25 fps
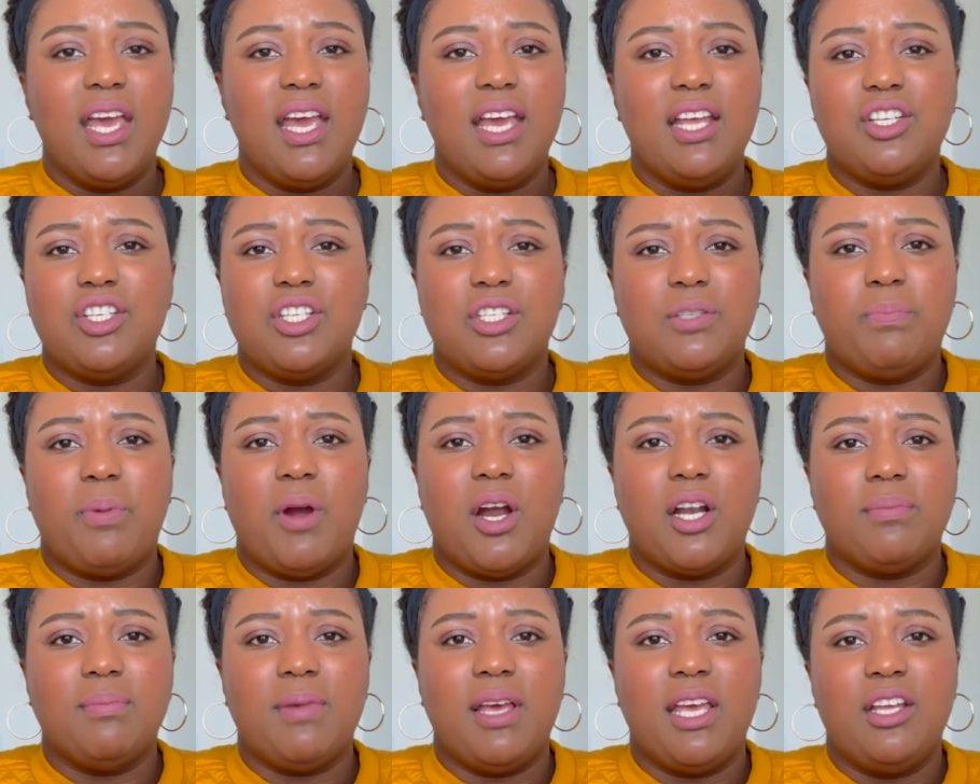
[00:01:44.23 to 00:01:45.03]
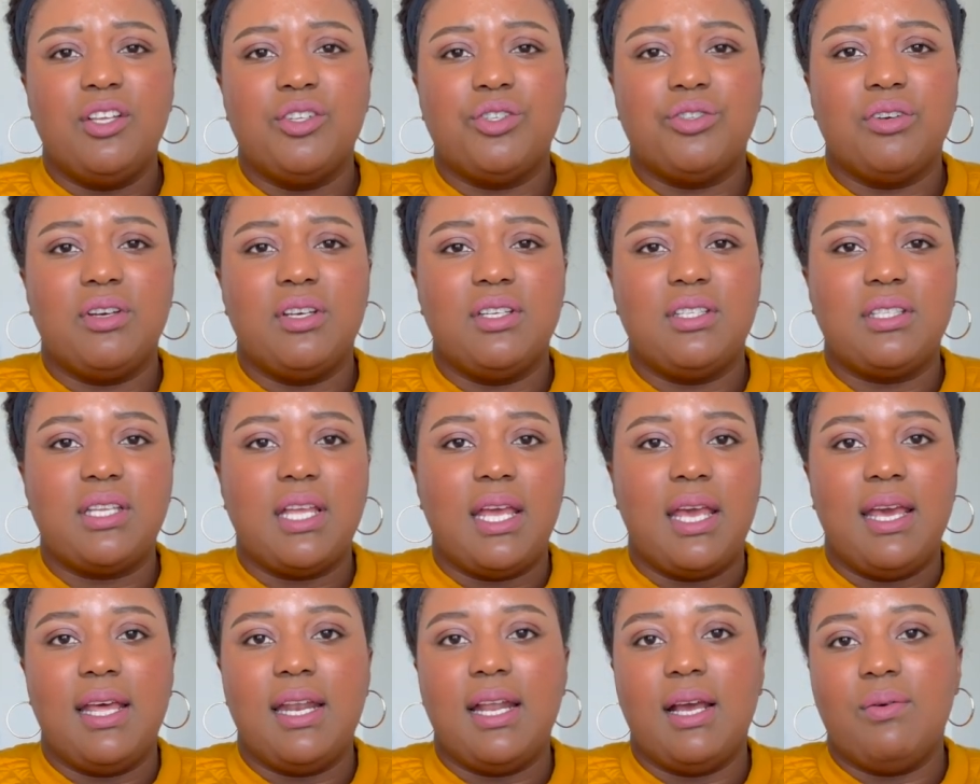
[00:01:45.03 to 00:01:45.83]
it just sparked my interest
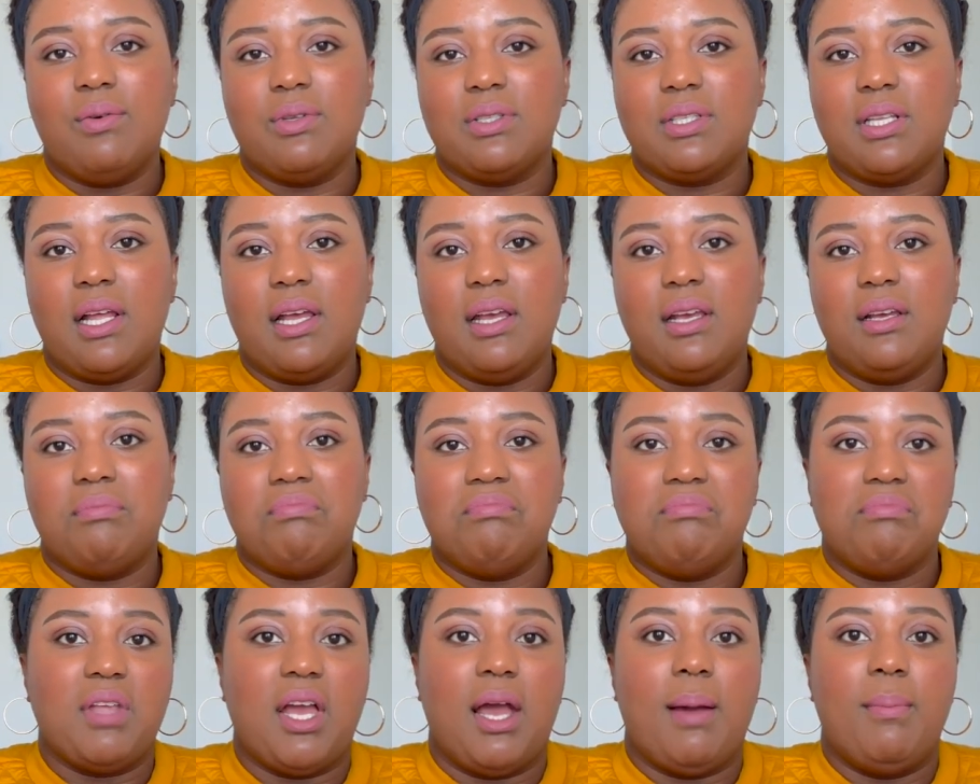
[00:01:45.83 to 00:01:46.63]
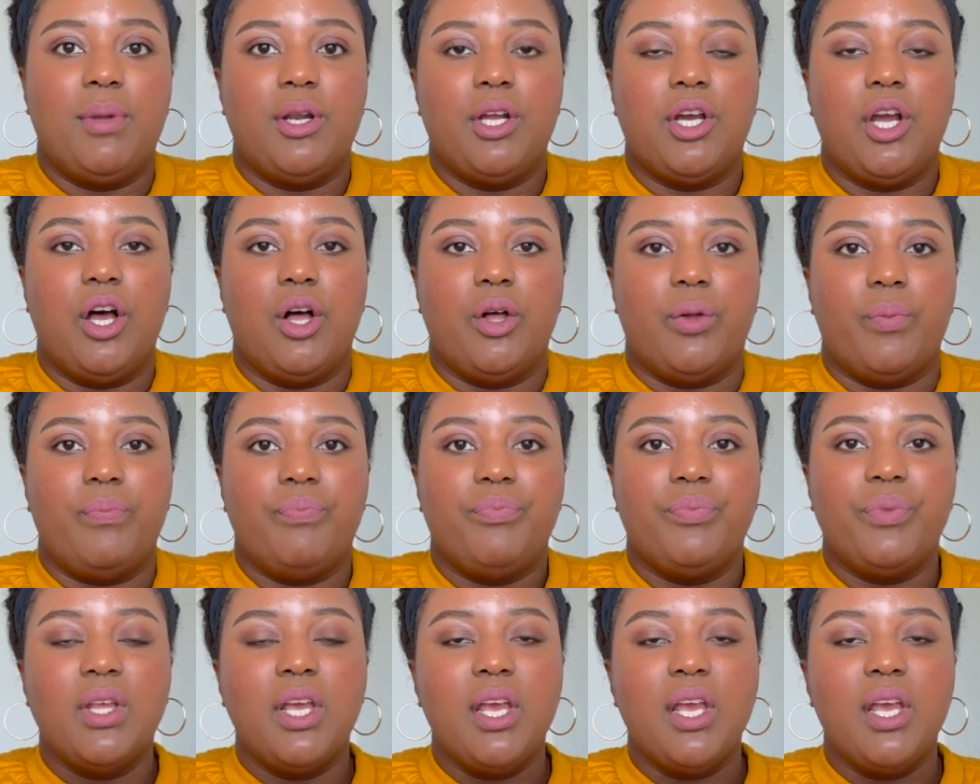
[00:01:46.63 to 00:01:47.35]
and I was like, I'm gonna go.